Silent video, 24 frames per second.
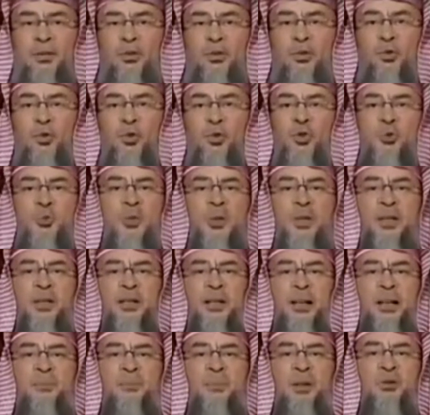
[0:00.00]
to
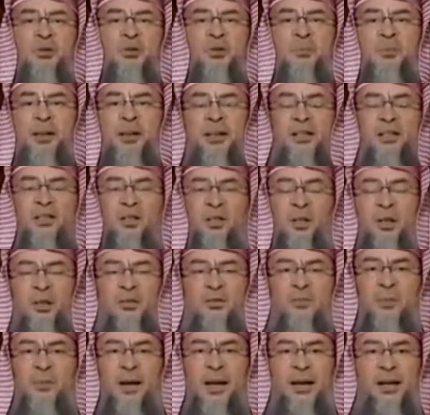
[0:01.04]
speak about the merits
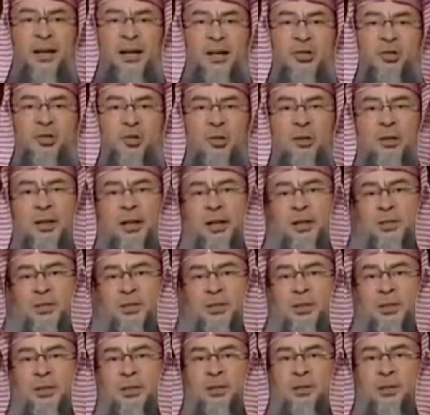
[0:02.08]
of marriage, the
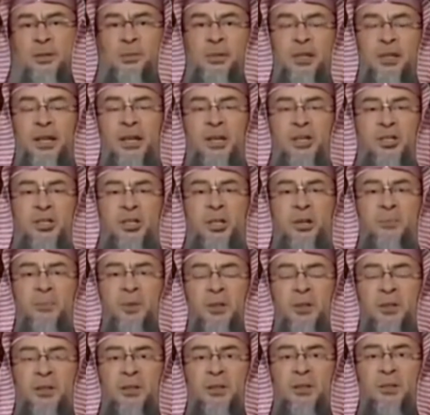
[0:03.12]
rights and obligation
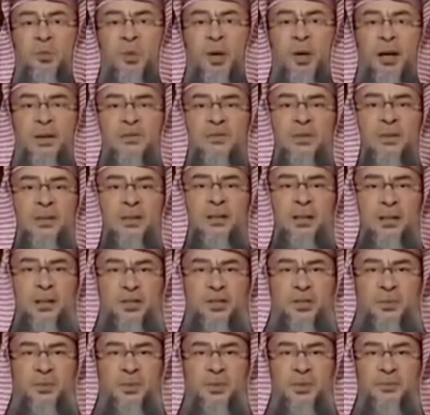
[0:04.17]
upon the wife and the
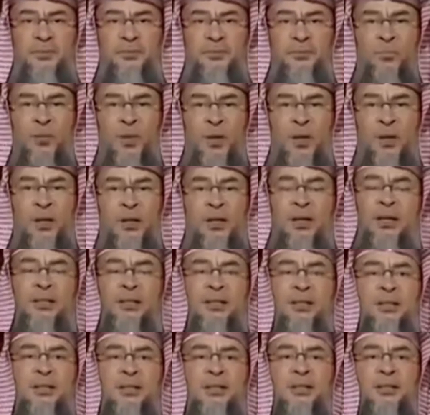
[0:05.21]
husband,
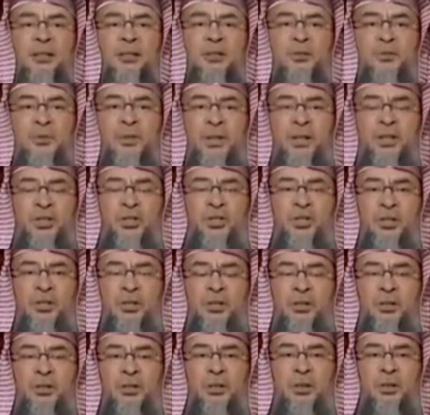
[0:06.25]
is this an
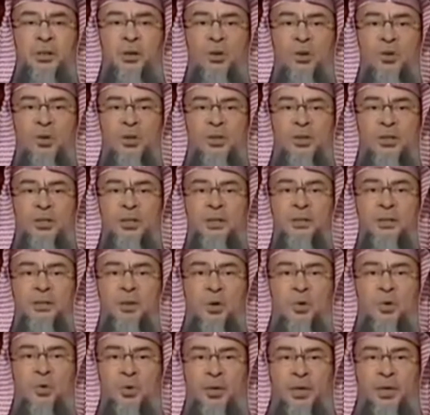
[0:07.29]
innovation or is it
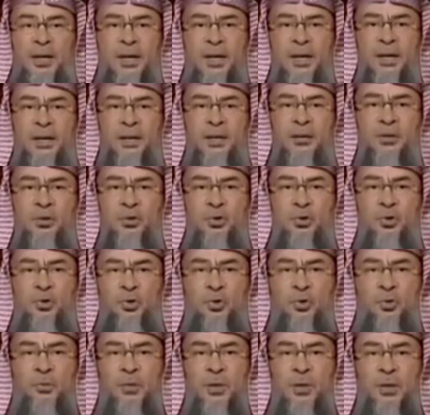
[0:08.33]
okay to
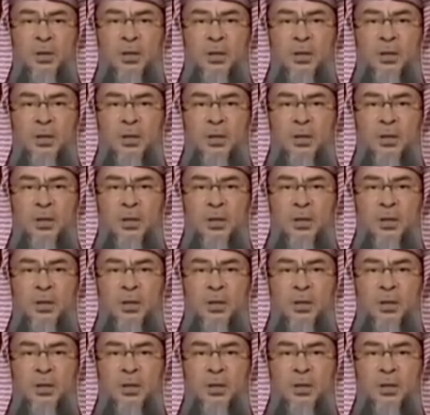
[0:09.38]
do?